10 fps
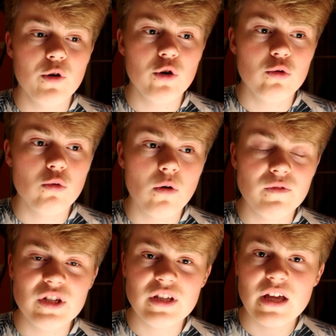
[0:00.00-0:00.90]
who
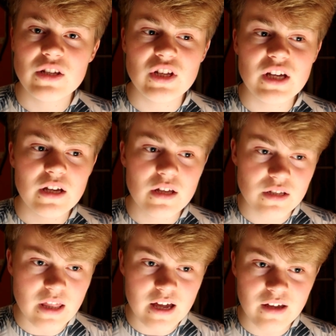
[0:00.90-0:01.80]
obviously
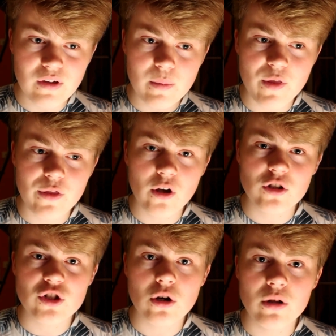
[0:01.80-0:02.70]
they're giving him a
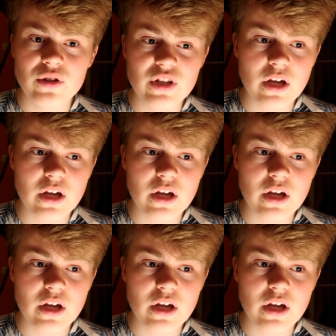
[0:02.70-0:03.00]
third chance.